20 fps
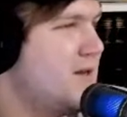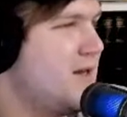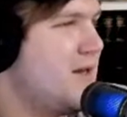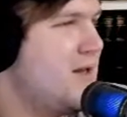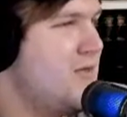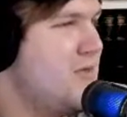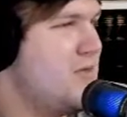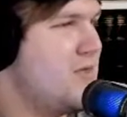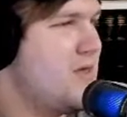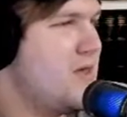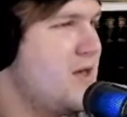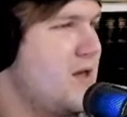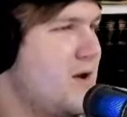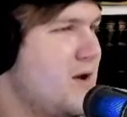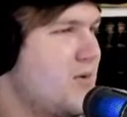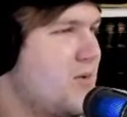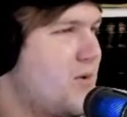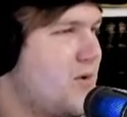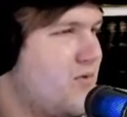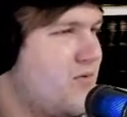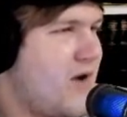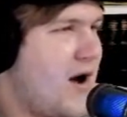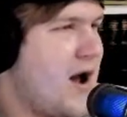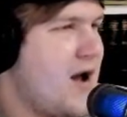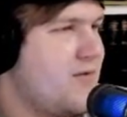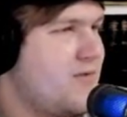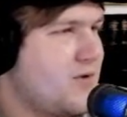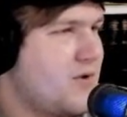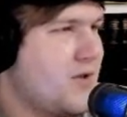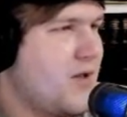in the
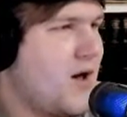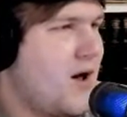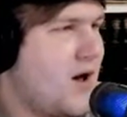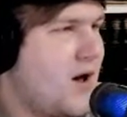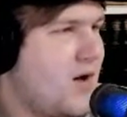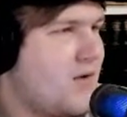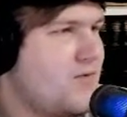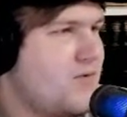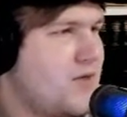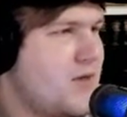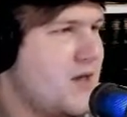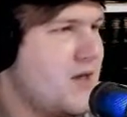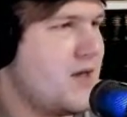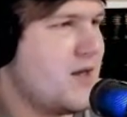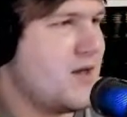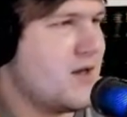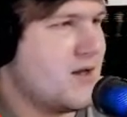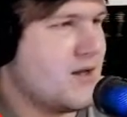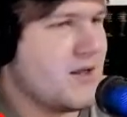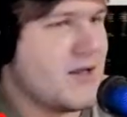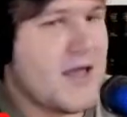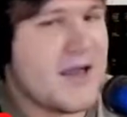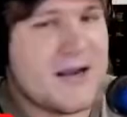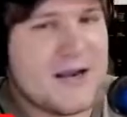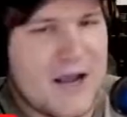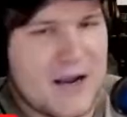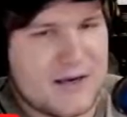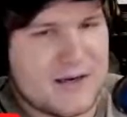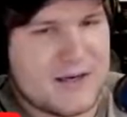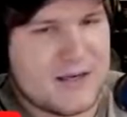revival of the late
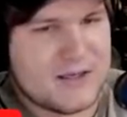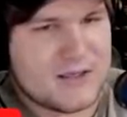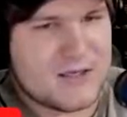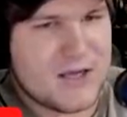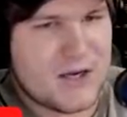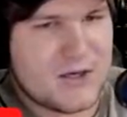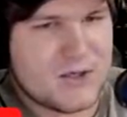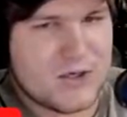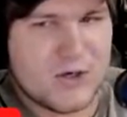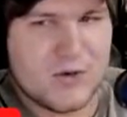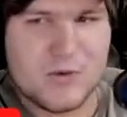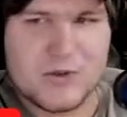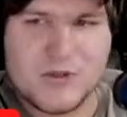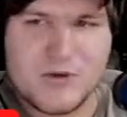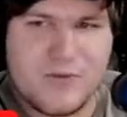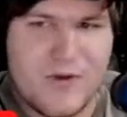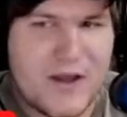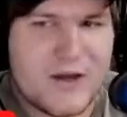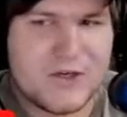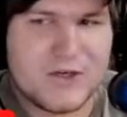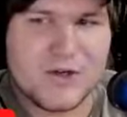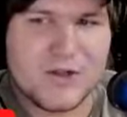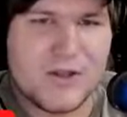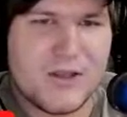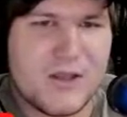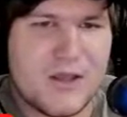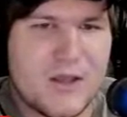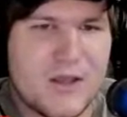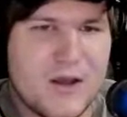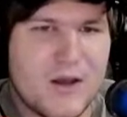19th century, which
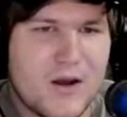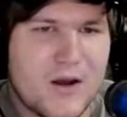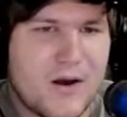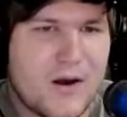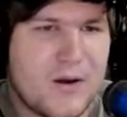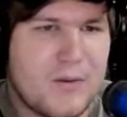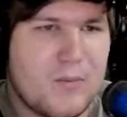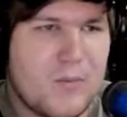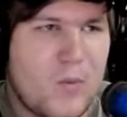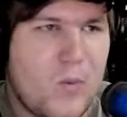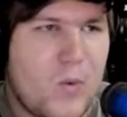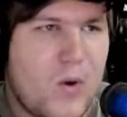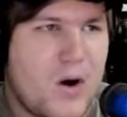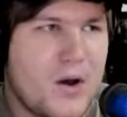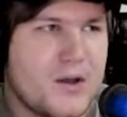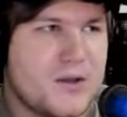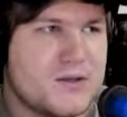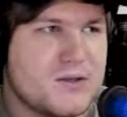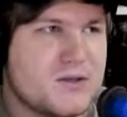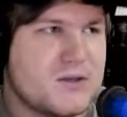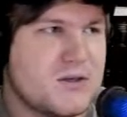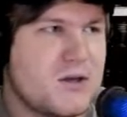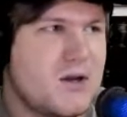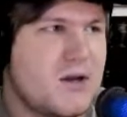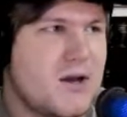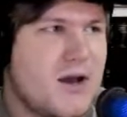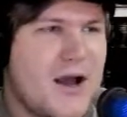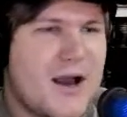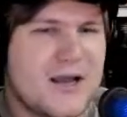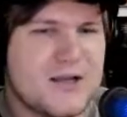eventually um, was,
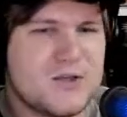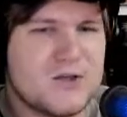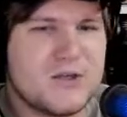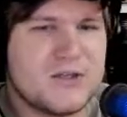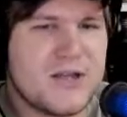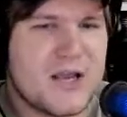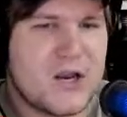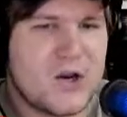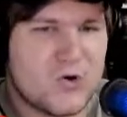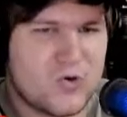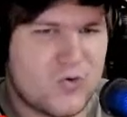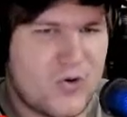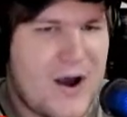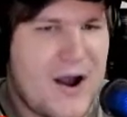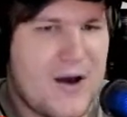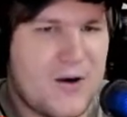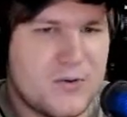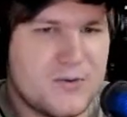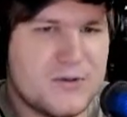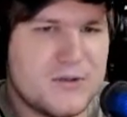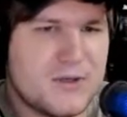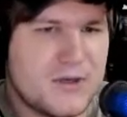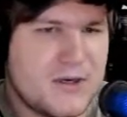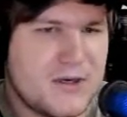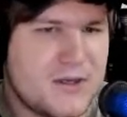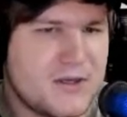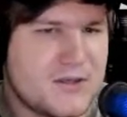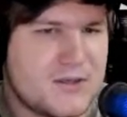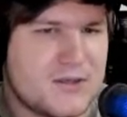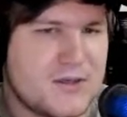I guess you could say, crowned
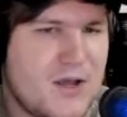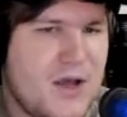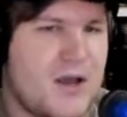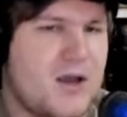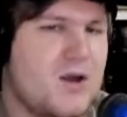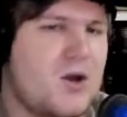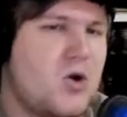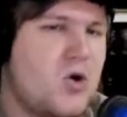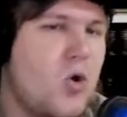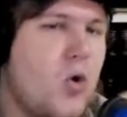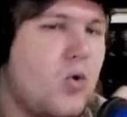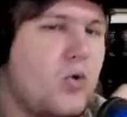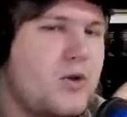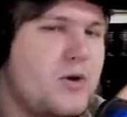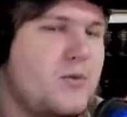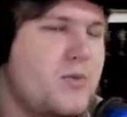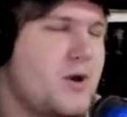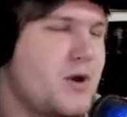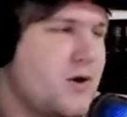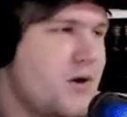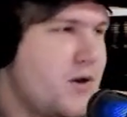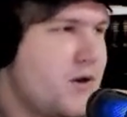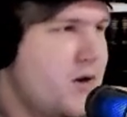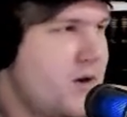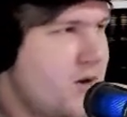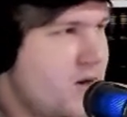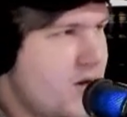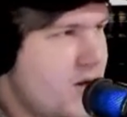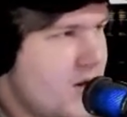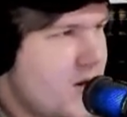in its like golden
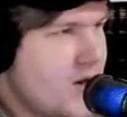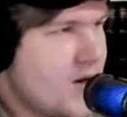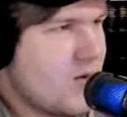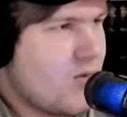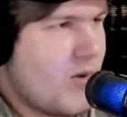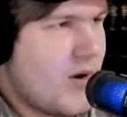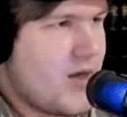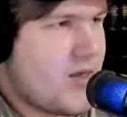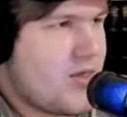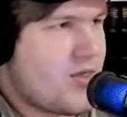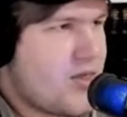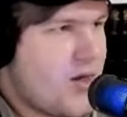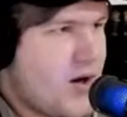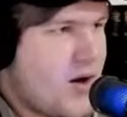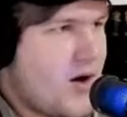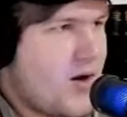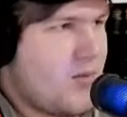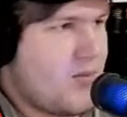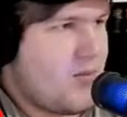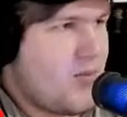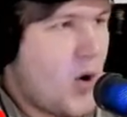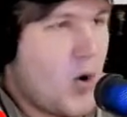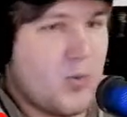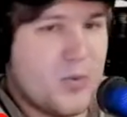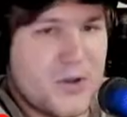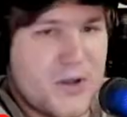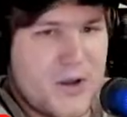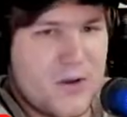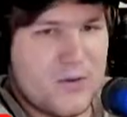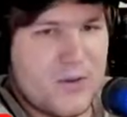period with uh, Pope
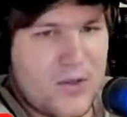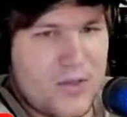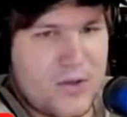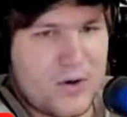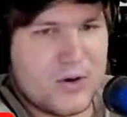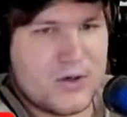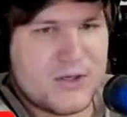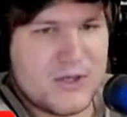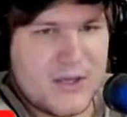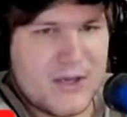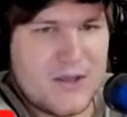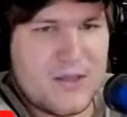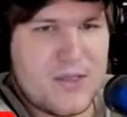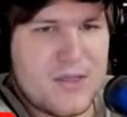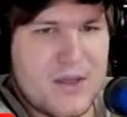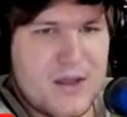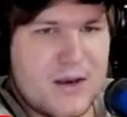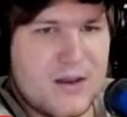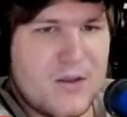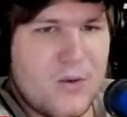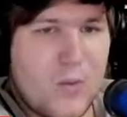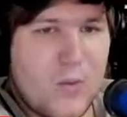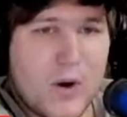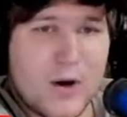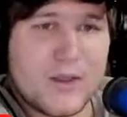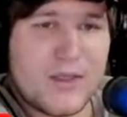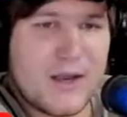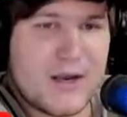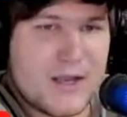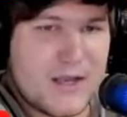Leo XIII and the
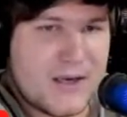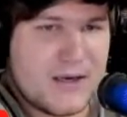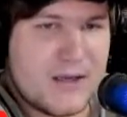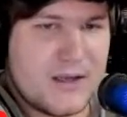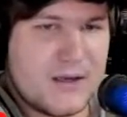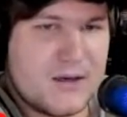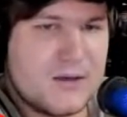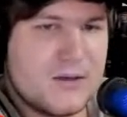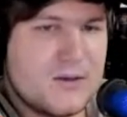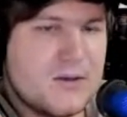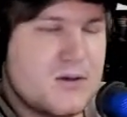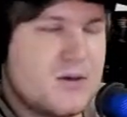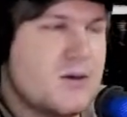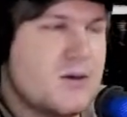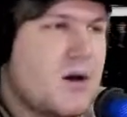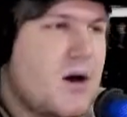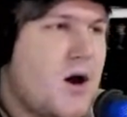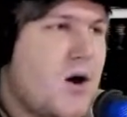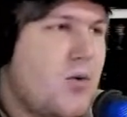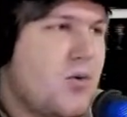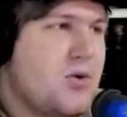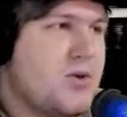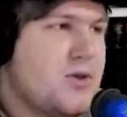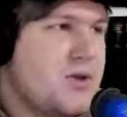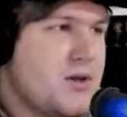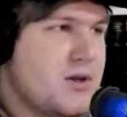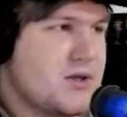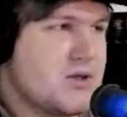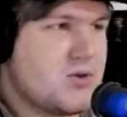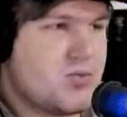work that he did uh, with
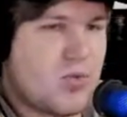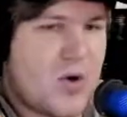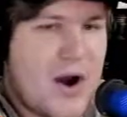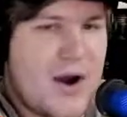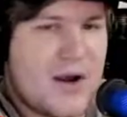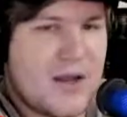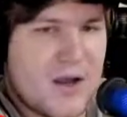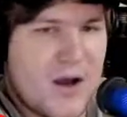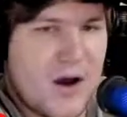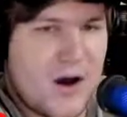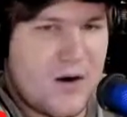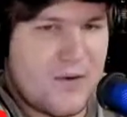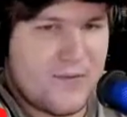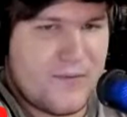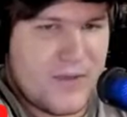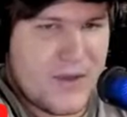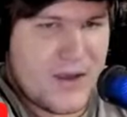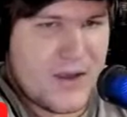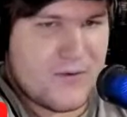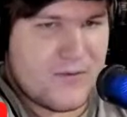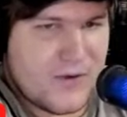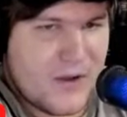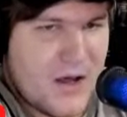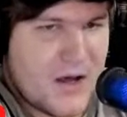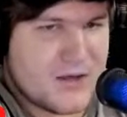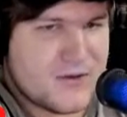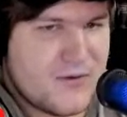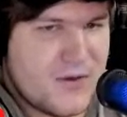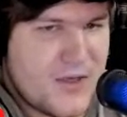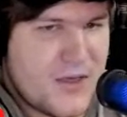the spreading of the
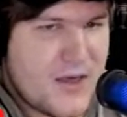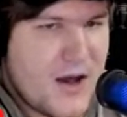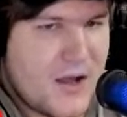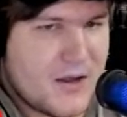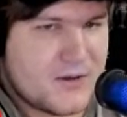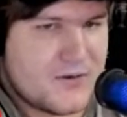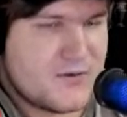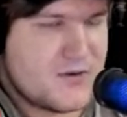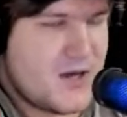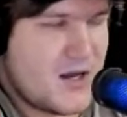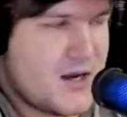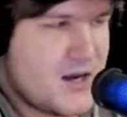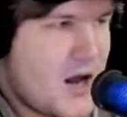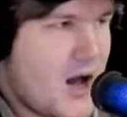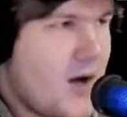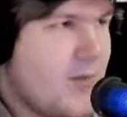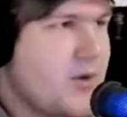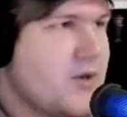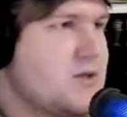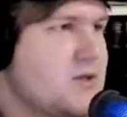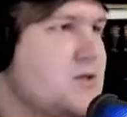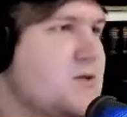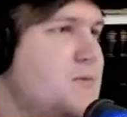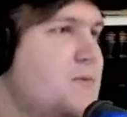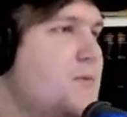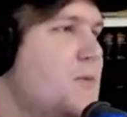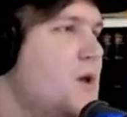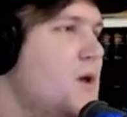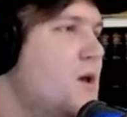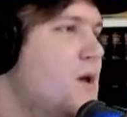philosophy and theology of St. Thomas,
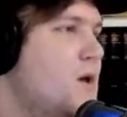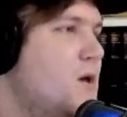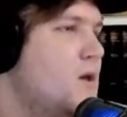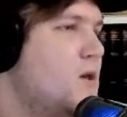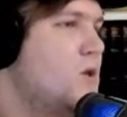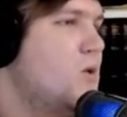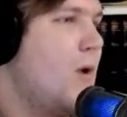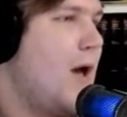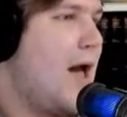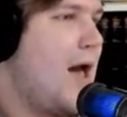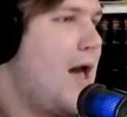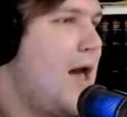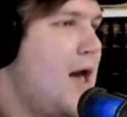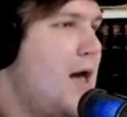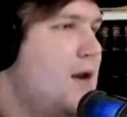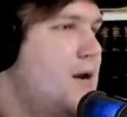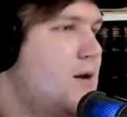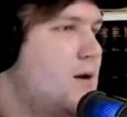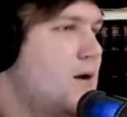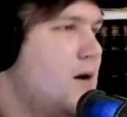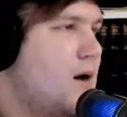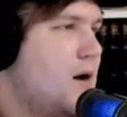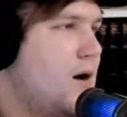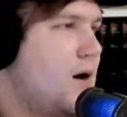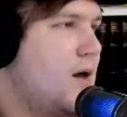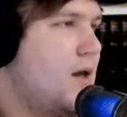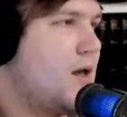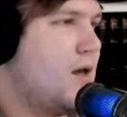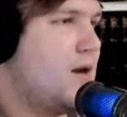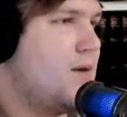you had
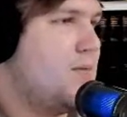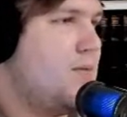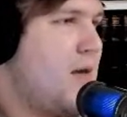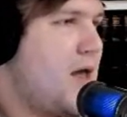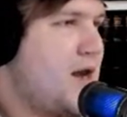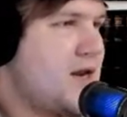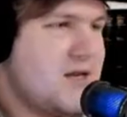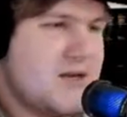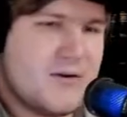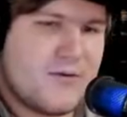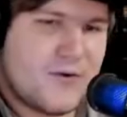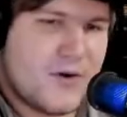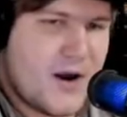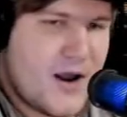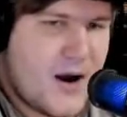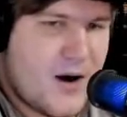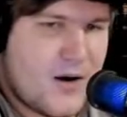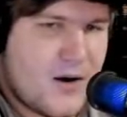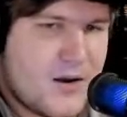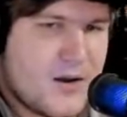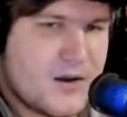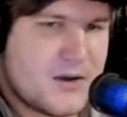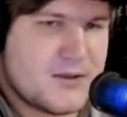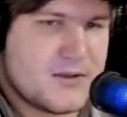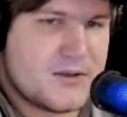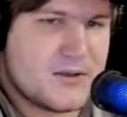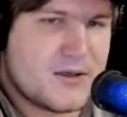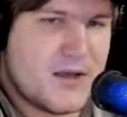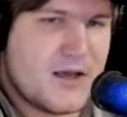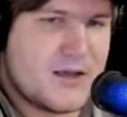uh, in many different
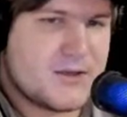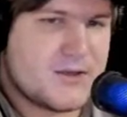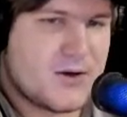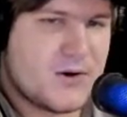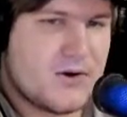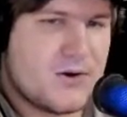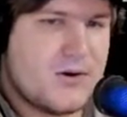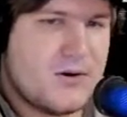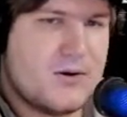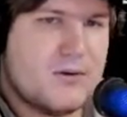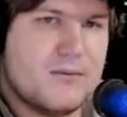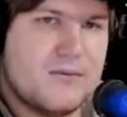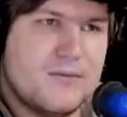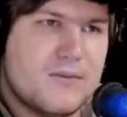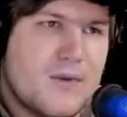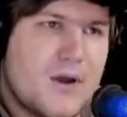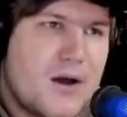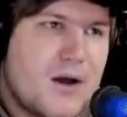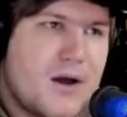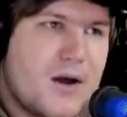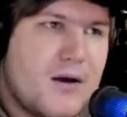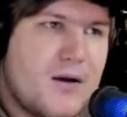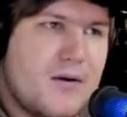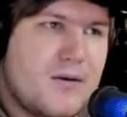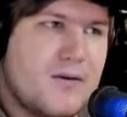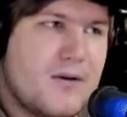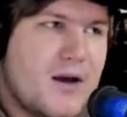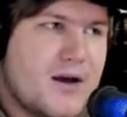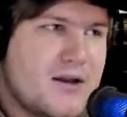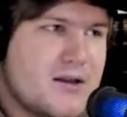areas a certain, a, uh,
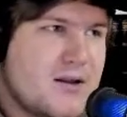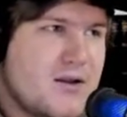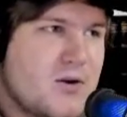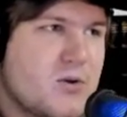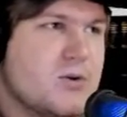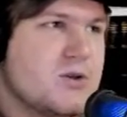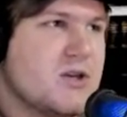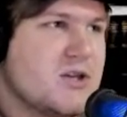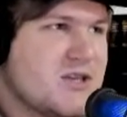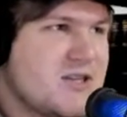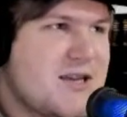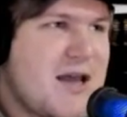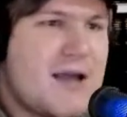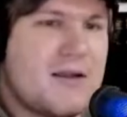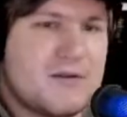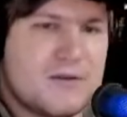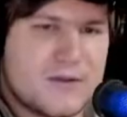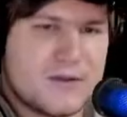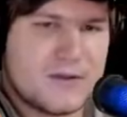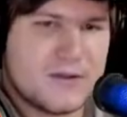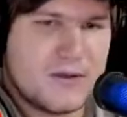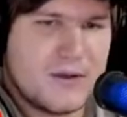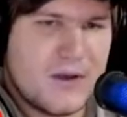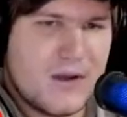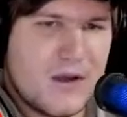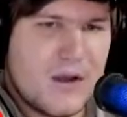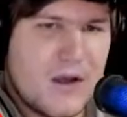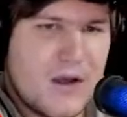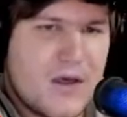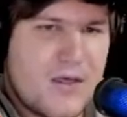uh, there was a sense
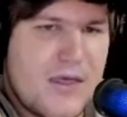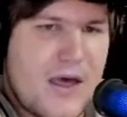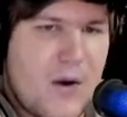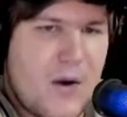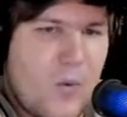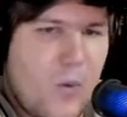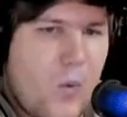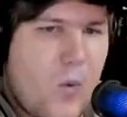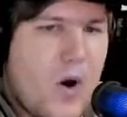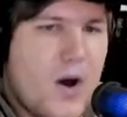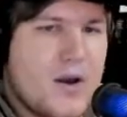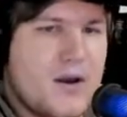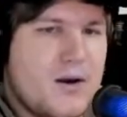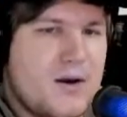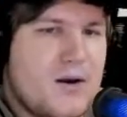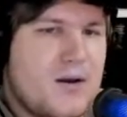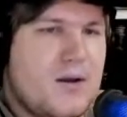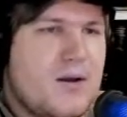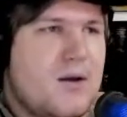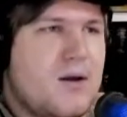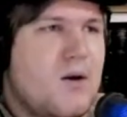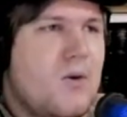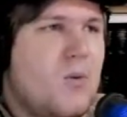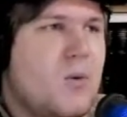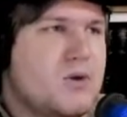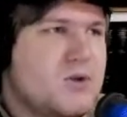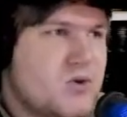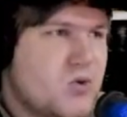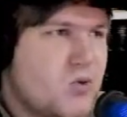that what was